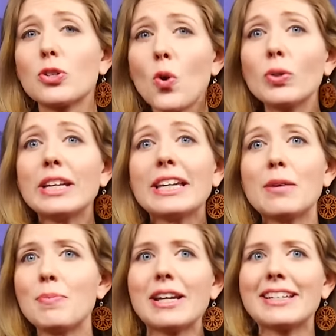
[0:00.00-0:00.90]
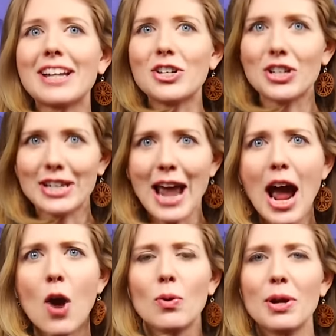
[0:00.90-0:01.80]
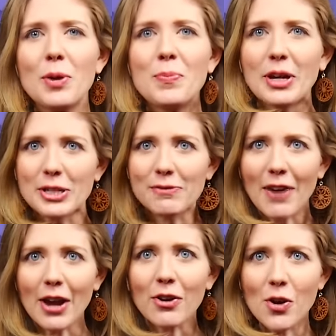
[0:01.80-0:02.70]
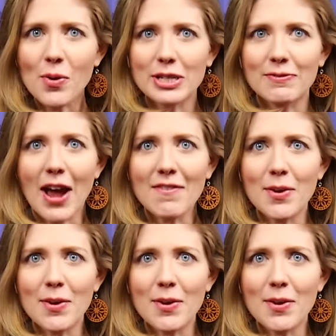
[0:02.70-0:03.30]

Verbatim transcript: only getting big attention now because Fire OS 5